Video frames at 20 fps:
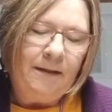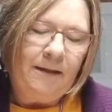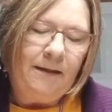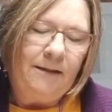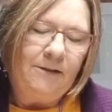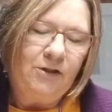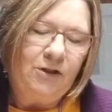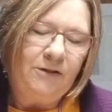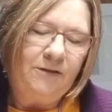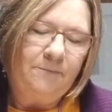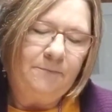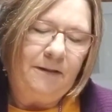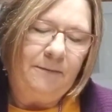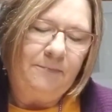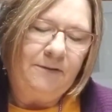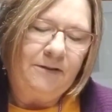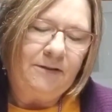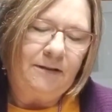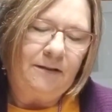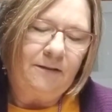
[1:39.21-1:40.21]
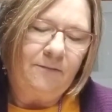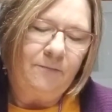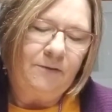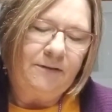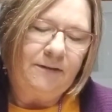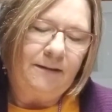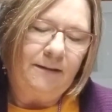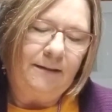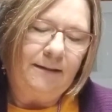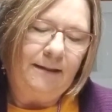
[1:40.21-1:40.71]
and just maybe start
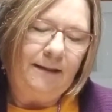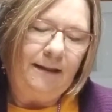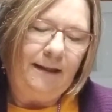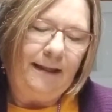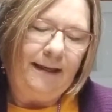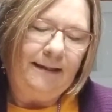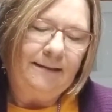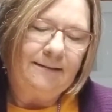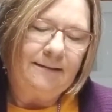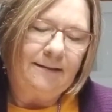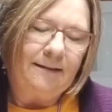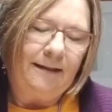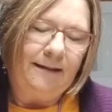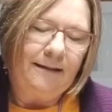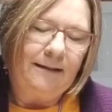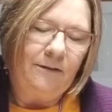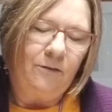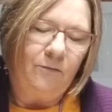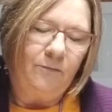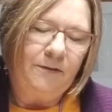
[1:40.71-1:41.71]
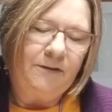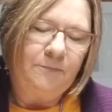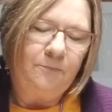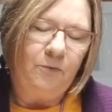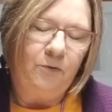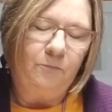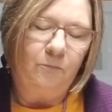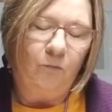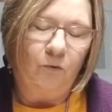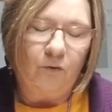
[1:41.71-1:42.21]
with a little less, and I can always
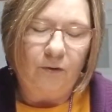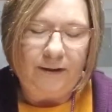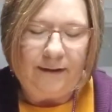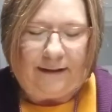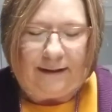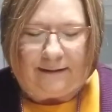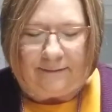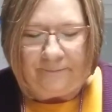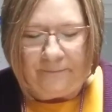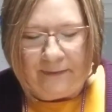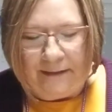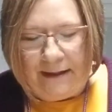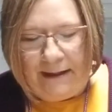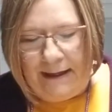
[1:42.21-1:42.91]
put more in there.